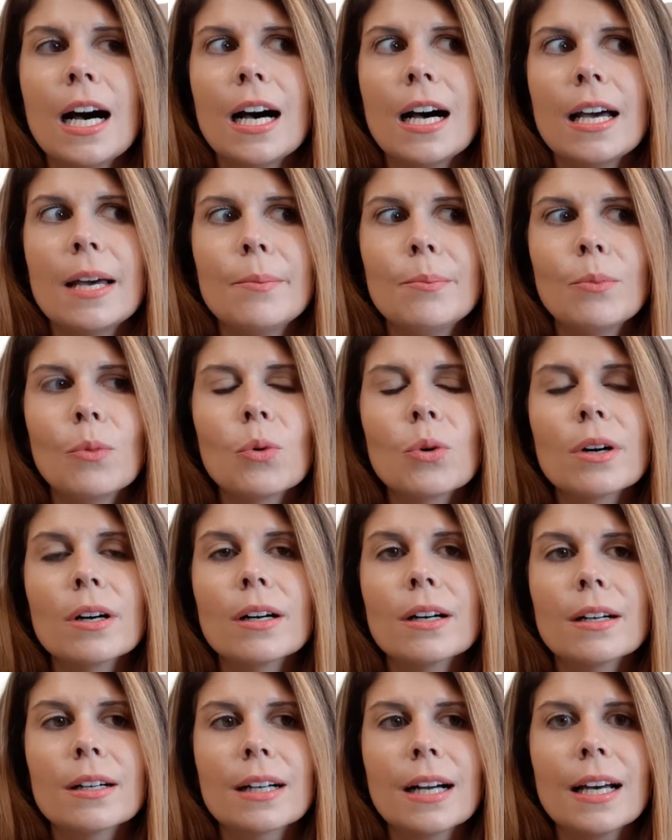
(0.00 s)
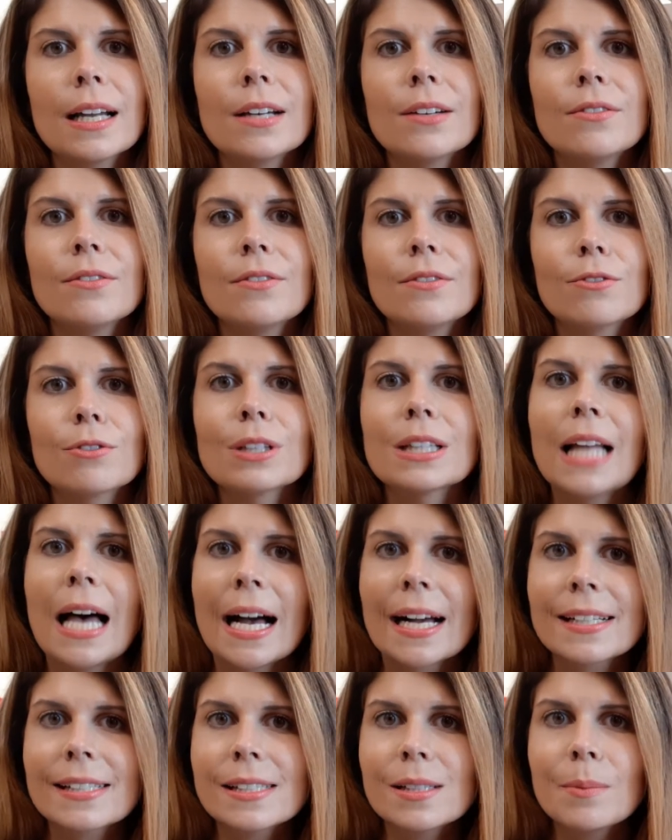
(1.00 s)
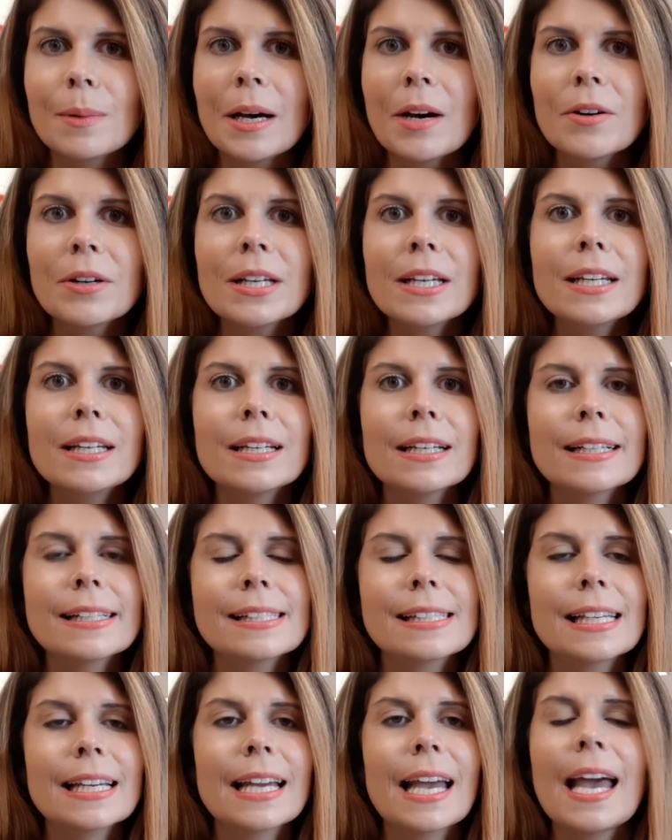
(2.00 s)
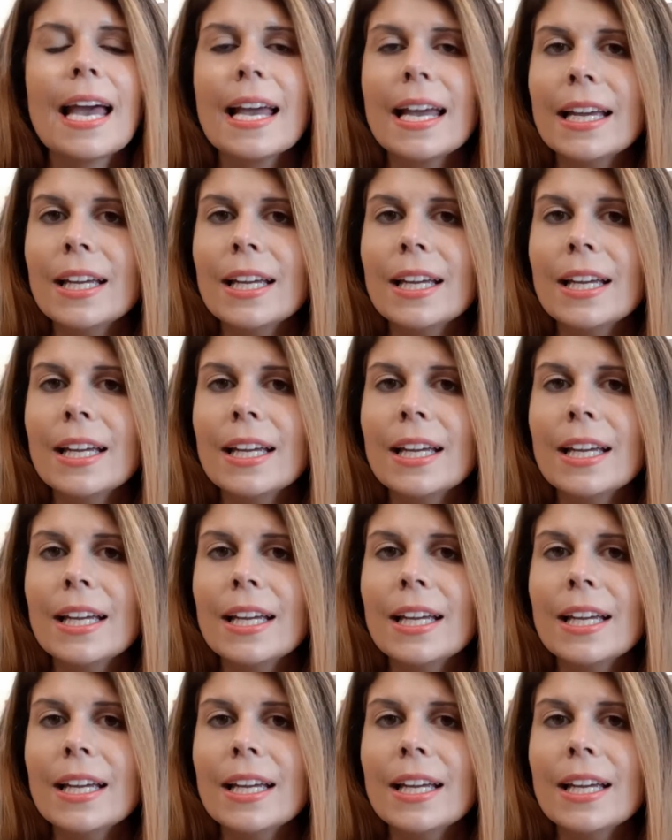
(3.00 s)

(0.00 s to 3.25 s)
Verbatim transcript: I'm more kind of relaxed about it and I say, "Hey,